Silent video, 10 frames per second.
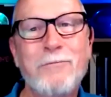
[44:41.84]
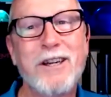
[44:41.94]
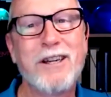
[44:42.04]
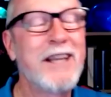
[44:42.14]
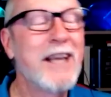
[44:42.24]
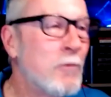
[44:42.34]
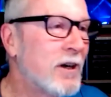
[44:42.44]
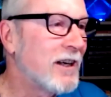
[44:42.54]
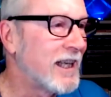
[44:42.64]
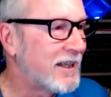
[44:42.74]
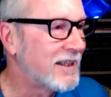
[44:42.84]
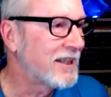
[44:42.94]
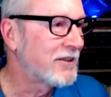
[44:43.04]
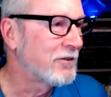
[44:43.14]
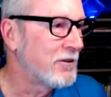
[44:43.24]
we're yeah, weirdly, because
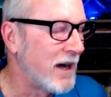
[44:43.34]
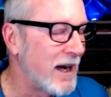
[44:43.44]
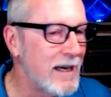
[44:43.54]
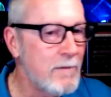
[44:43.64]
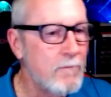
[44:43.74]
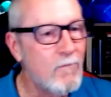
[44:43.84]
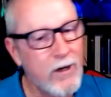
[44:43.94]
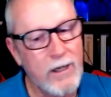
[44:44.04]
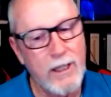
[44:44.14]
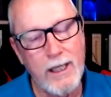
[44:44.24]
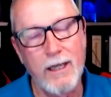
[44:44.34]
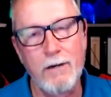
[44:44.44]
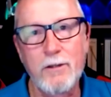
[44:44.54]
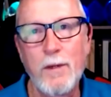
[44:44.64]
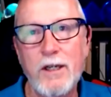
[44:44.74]
that's true. I am really you
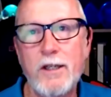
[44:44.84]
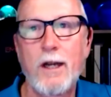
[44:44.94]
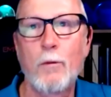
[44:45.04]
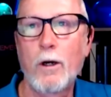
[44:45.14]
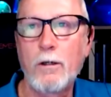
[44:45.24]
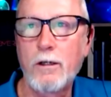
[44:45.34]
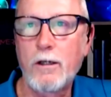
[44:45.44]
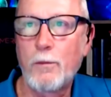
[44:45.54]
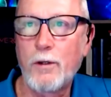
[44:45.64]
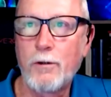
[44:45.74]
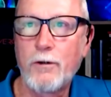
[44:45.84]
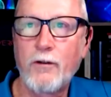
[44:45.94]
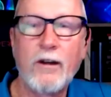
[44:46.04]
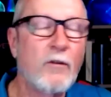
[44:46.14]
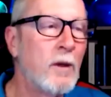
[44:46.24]
know as much as I work on
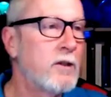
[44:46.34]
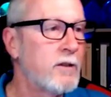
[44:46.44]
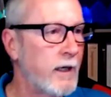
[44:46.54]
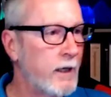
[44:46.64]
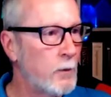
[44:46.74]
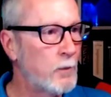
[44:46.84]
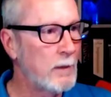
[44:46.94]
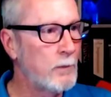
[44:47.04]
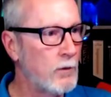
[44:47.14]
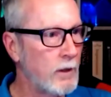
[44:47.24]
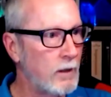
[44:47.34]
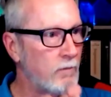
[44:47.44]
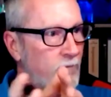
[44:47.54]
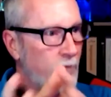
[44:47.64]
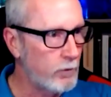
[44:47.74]
computers and as much as I help people
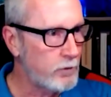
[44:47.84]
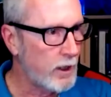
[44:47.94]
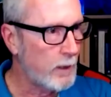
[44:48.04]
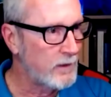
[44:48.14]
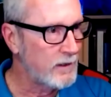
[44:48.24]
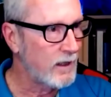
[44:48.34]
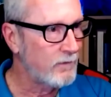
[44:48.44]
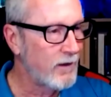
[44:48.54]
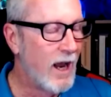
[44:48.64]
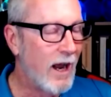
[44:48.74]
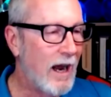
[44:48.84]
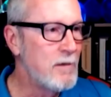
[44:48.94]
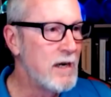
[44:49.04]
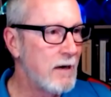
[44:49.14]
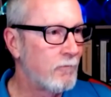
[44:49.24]
in Photoshop and stuff,
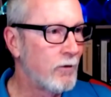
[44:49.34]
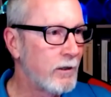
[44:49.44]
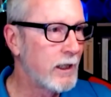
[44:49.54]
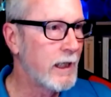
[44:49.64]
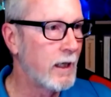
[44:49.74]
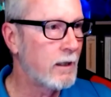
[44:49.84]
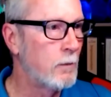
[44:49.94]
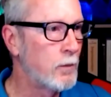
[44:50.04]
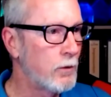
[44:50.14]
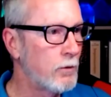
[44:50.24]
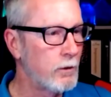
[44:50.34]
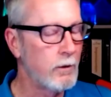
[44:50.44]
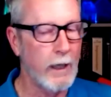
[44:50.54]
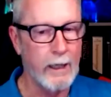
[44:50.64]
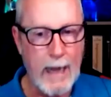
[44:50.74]
I'm not really a
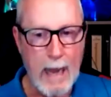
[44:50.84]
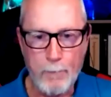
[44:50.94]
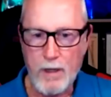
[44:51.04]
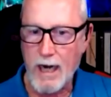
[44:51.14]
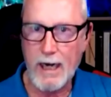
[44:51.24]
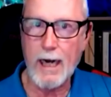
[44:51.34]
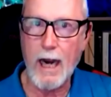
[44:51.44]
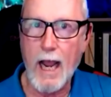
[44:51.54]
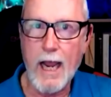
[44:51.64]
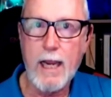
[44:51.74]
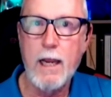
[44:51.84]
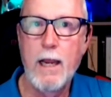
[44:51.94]
computer and an app kind of guy